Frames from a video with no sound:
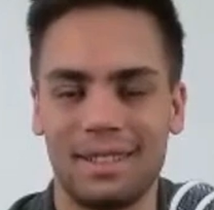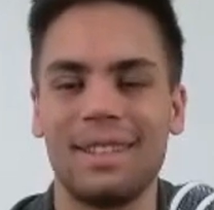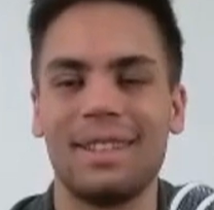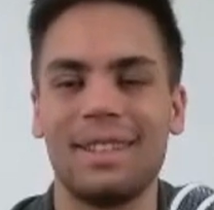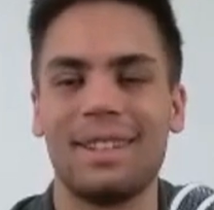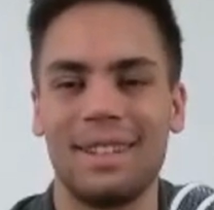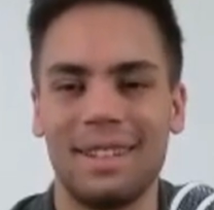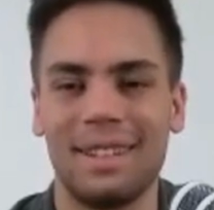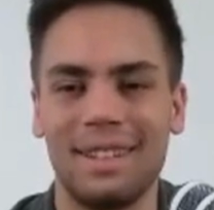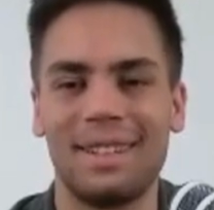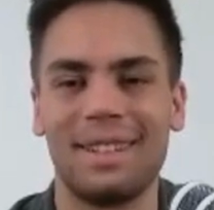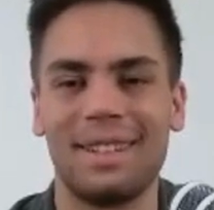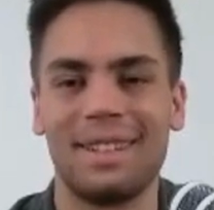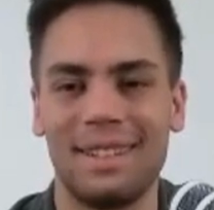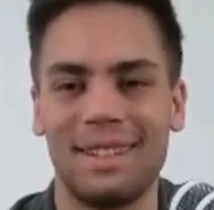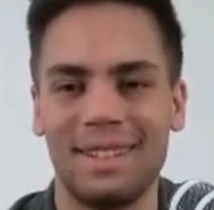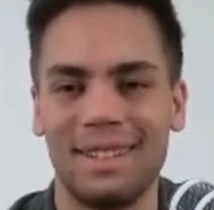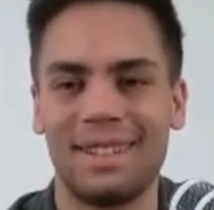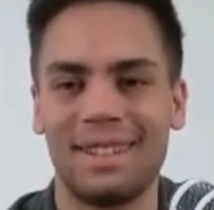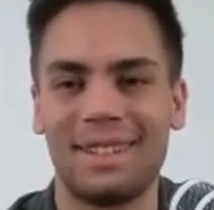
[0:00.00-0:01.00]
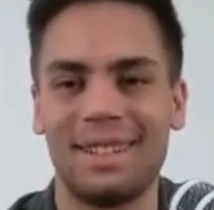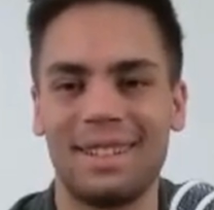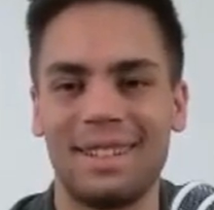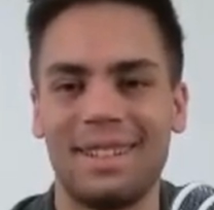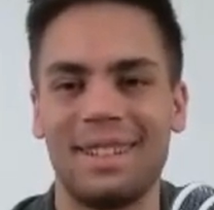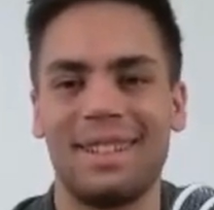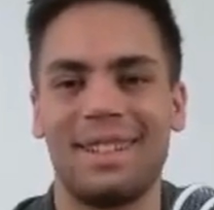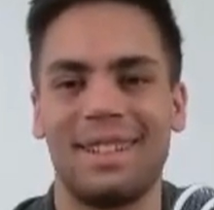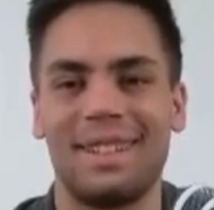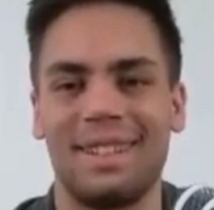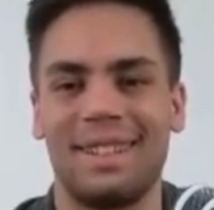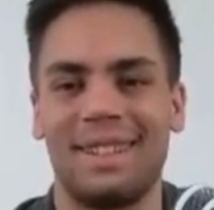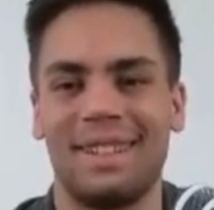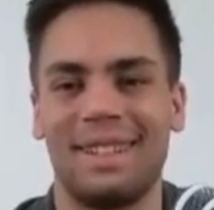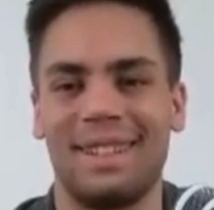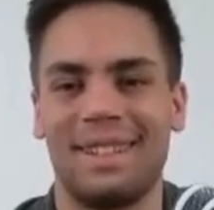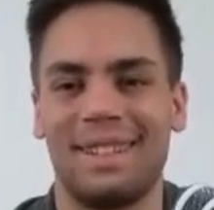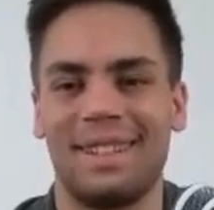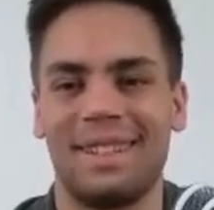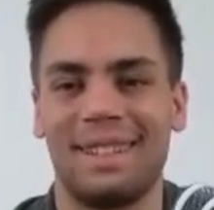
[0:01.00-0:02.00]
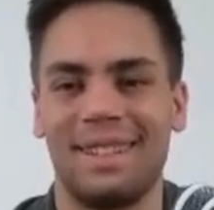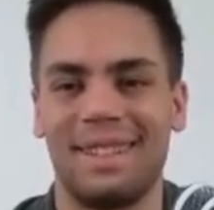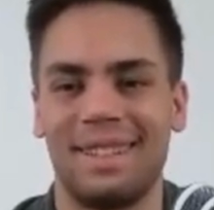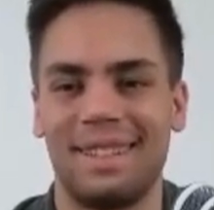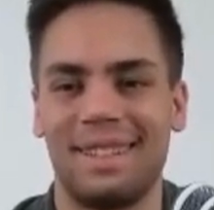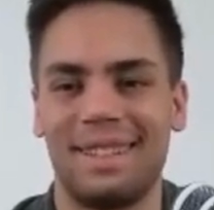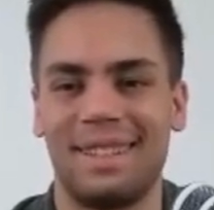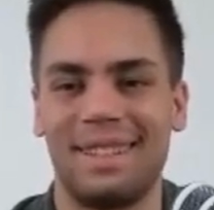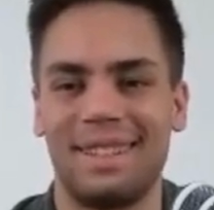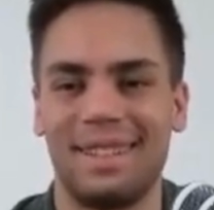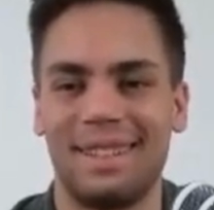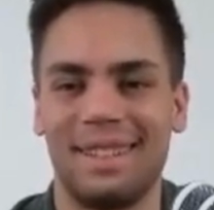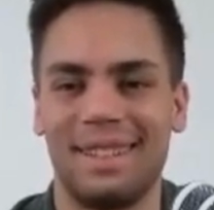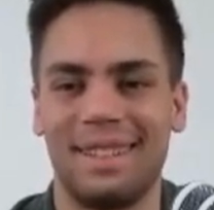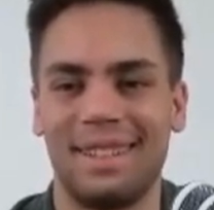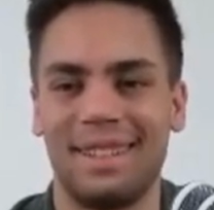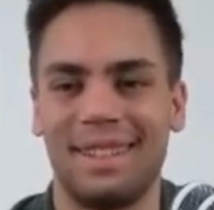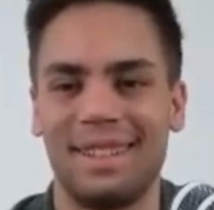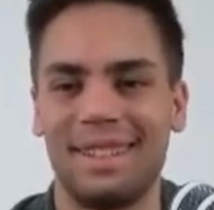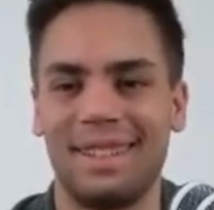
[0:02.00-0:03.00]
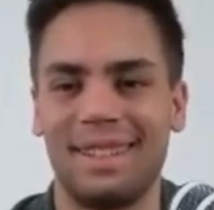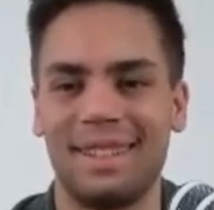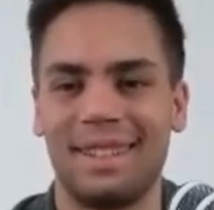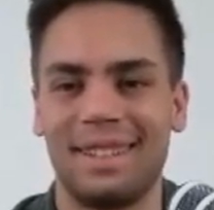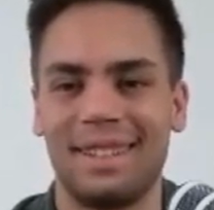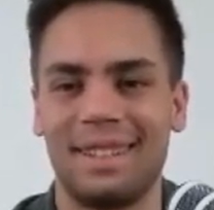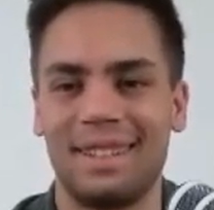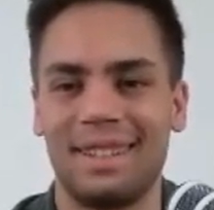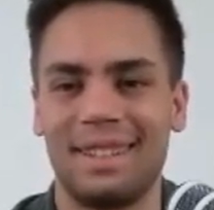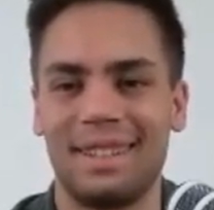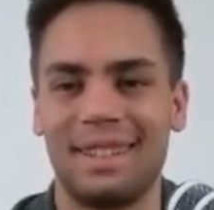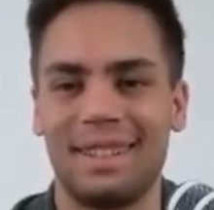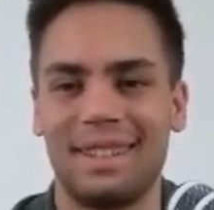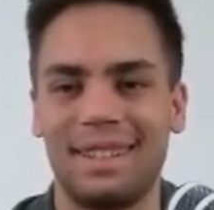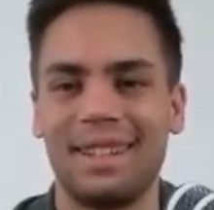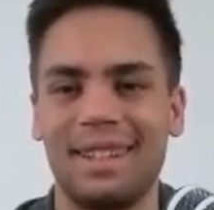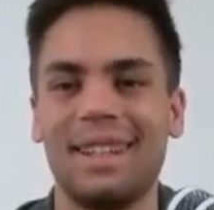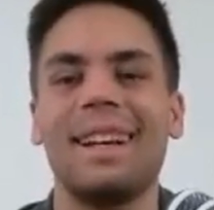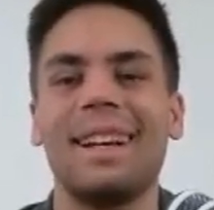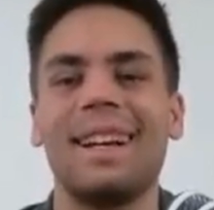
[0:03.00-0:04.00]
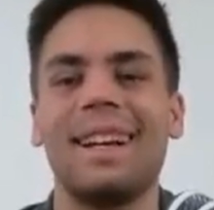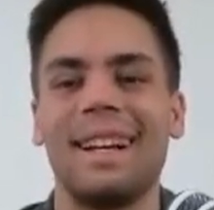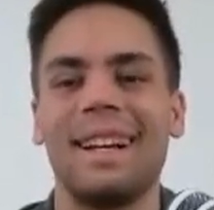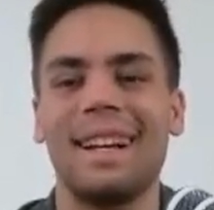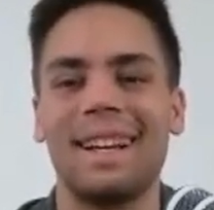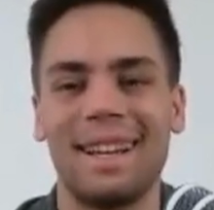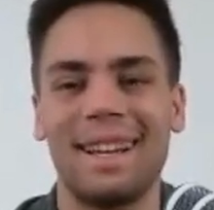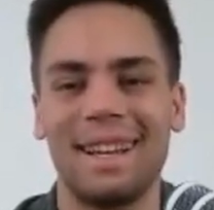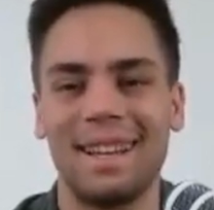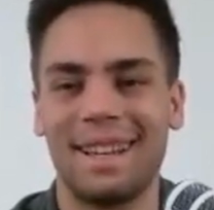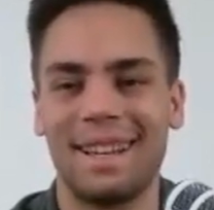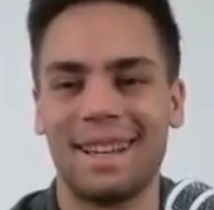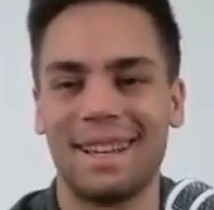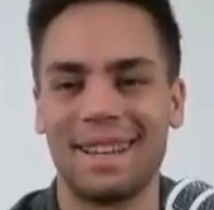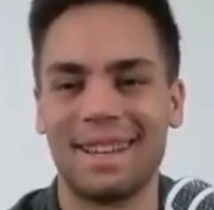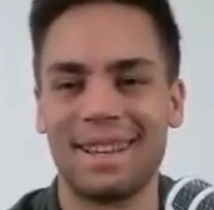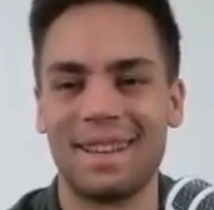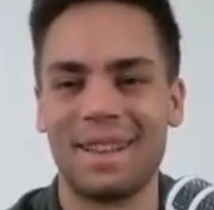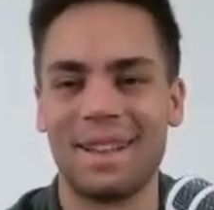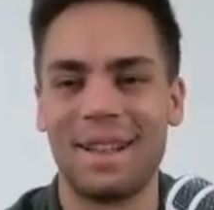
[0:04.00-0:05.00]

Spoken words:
The person shown says nothing.